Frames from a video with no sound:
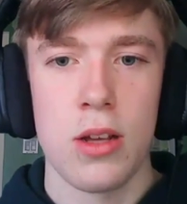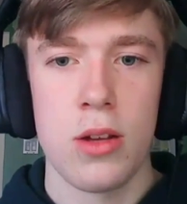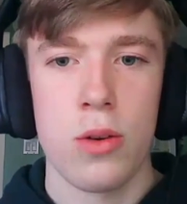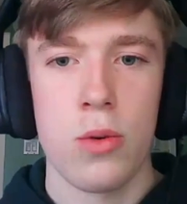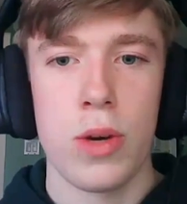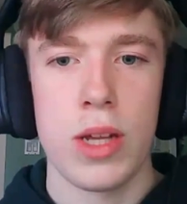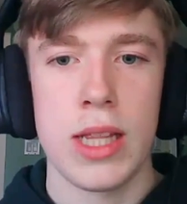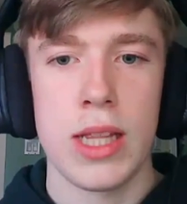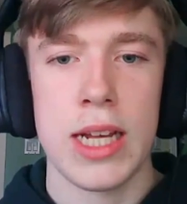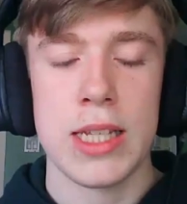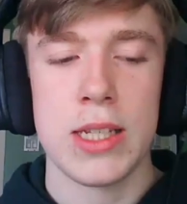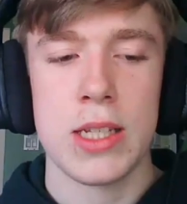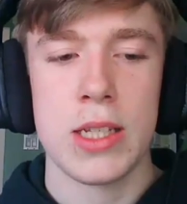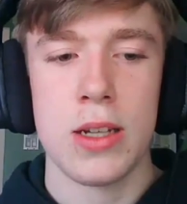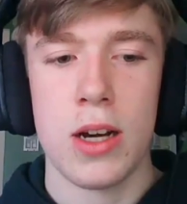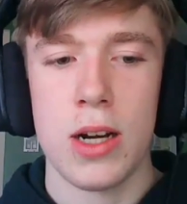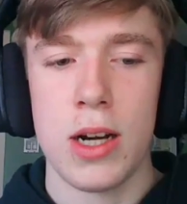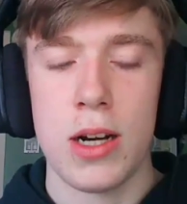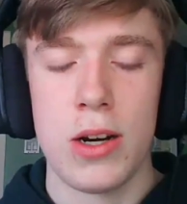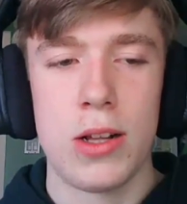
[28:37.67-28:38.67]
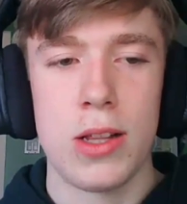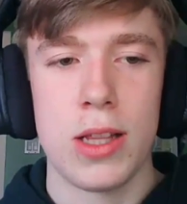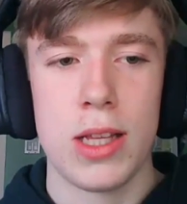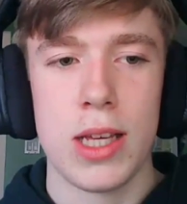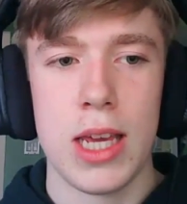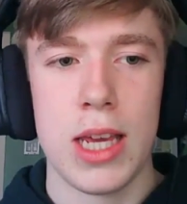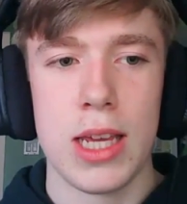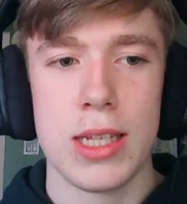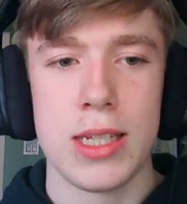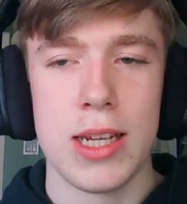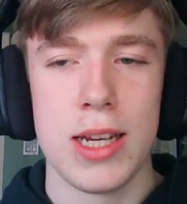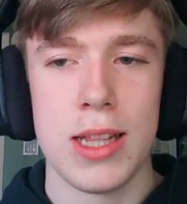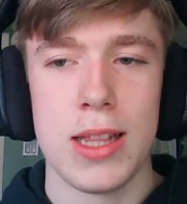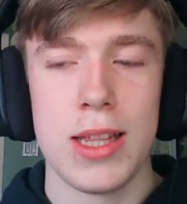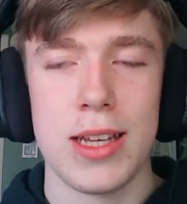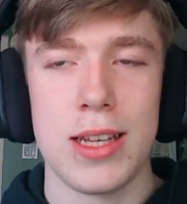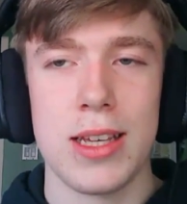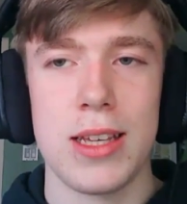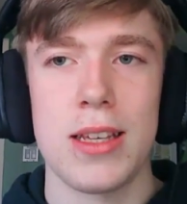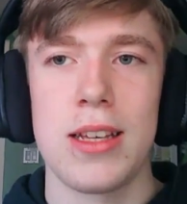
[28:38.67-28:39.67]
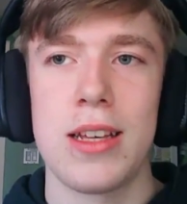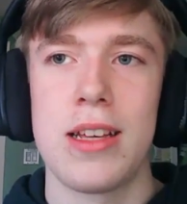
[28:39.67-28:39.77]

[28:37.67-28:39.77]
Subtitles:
When that's not at all the case, I think